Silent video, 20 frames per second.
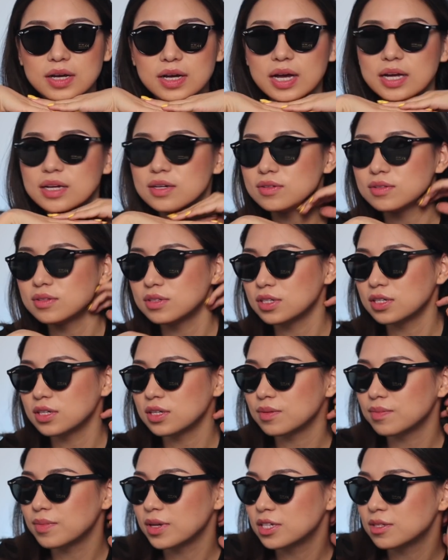I don't think
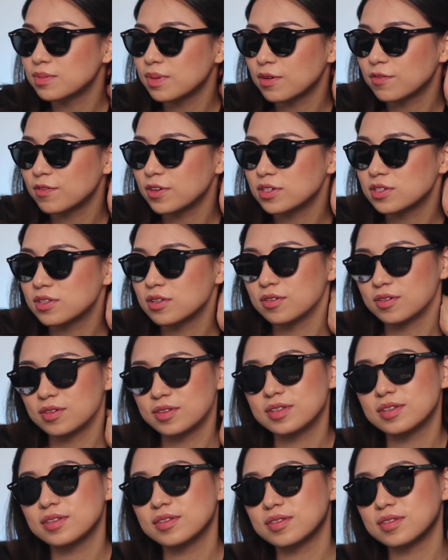it makes my face look
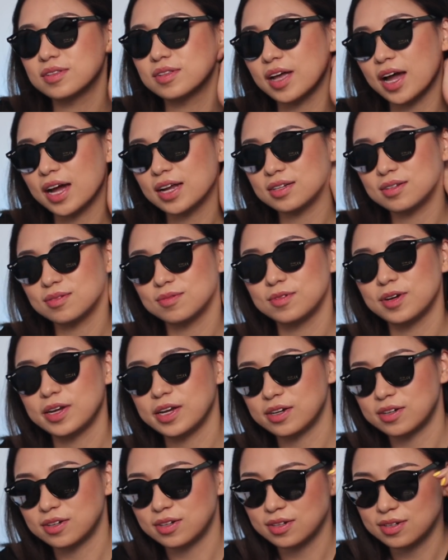that
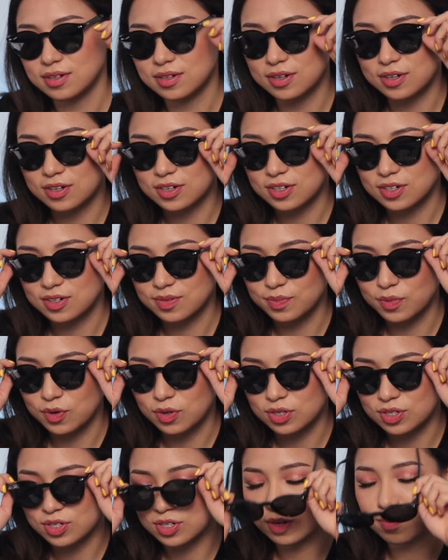weird or
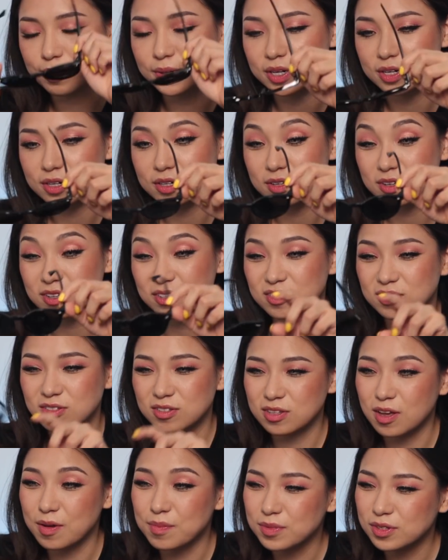more chubbier, you know, because
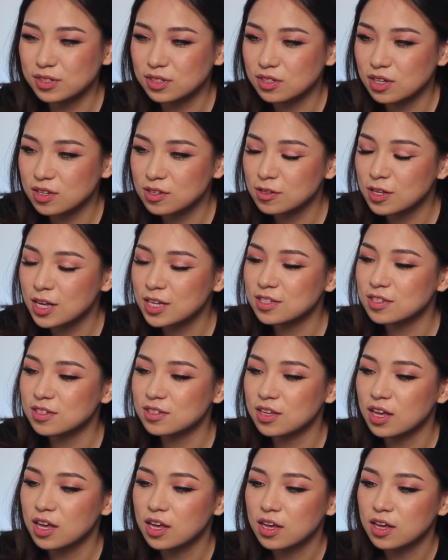some
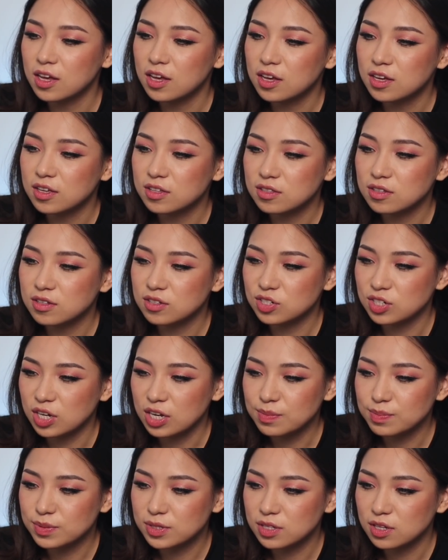sunglasses, the
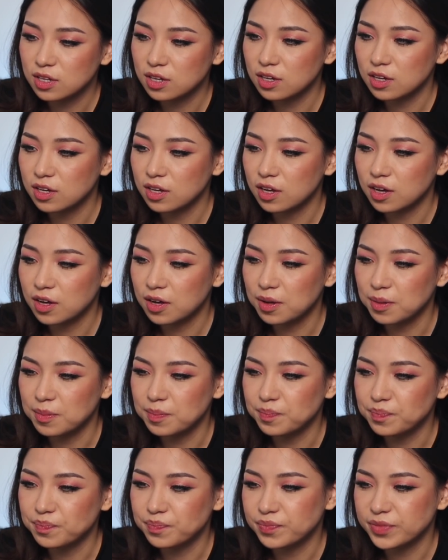shapes,
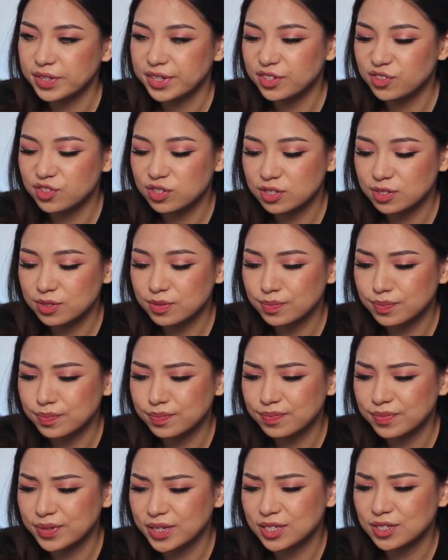it just
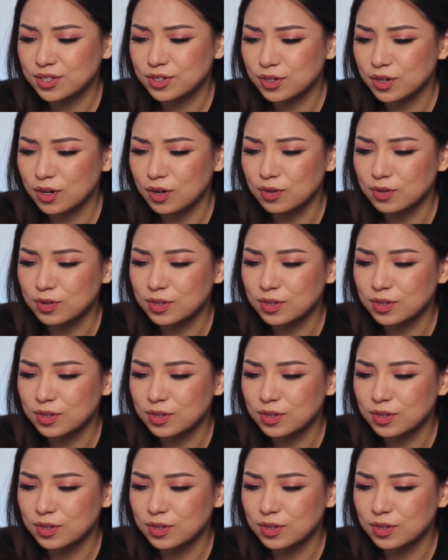makes your